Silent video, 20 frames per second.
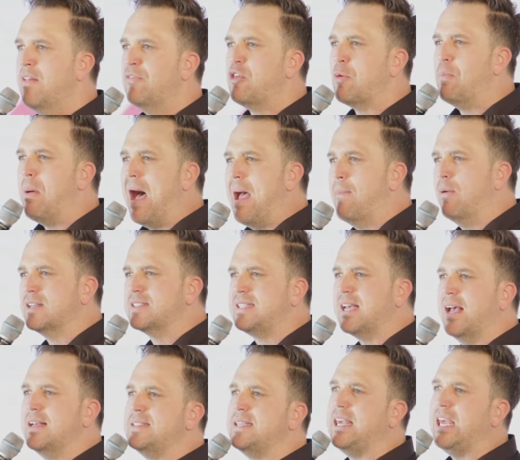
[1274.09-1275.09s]
The Bible
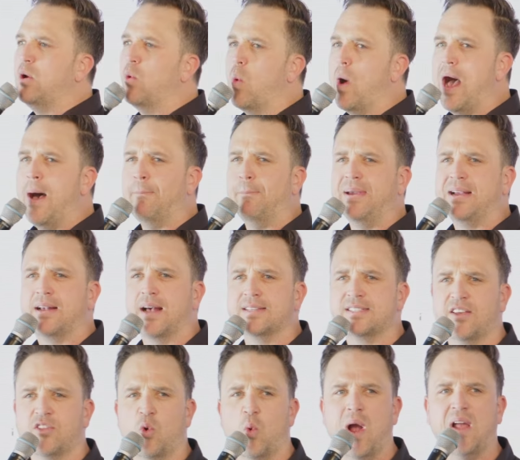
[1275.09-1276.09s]
says he wept
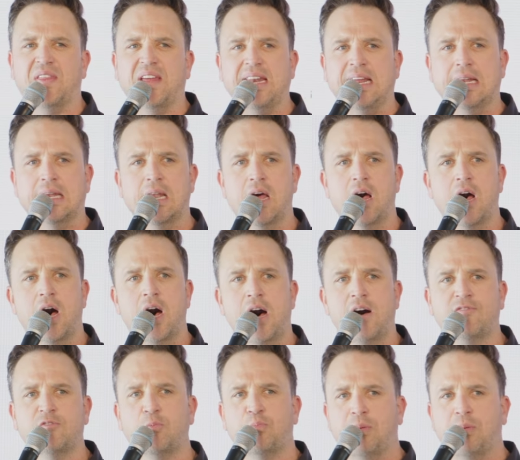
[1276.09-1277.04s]
because of the way that he loved